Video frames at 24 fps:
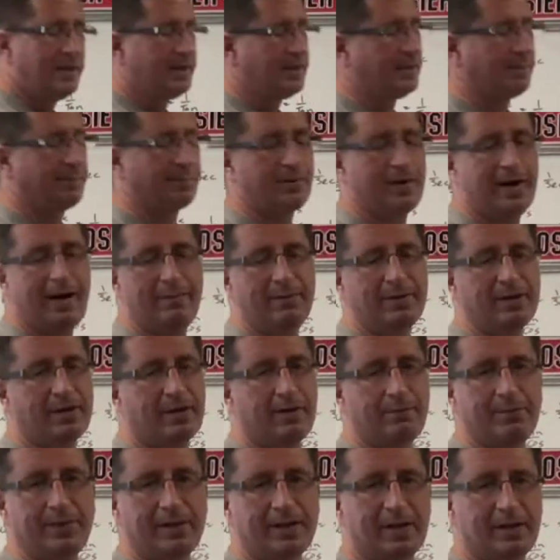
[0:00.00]
you probably
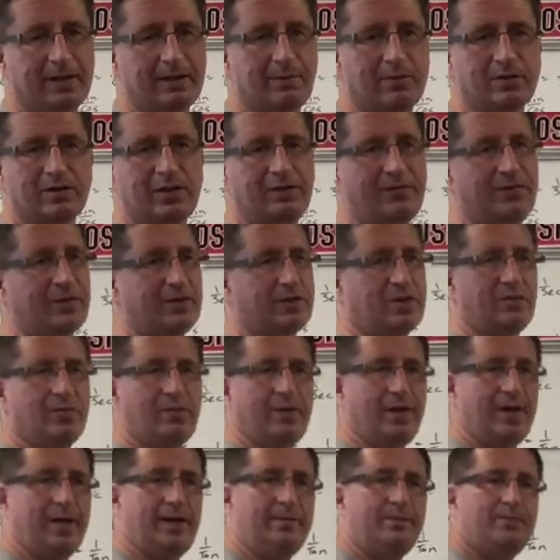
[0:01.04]
aren't picking the most efficient
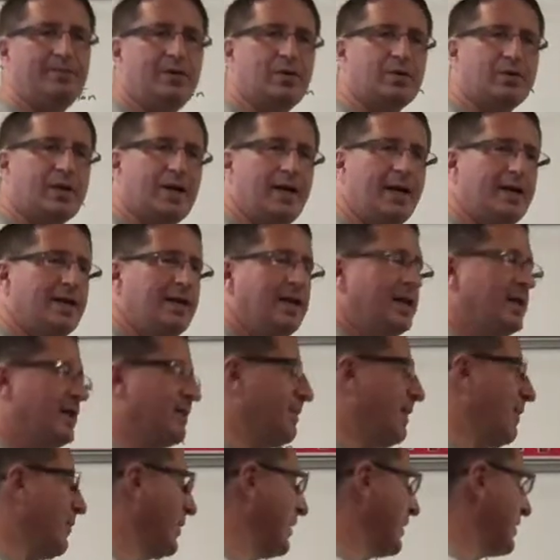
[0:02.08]
way, okay? You
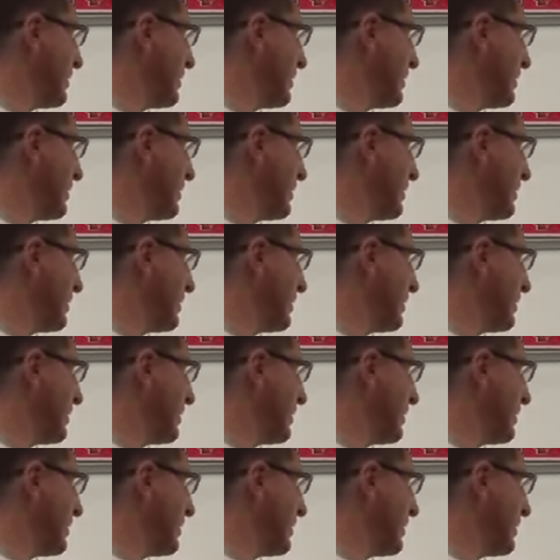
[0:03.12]
might want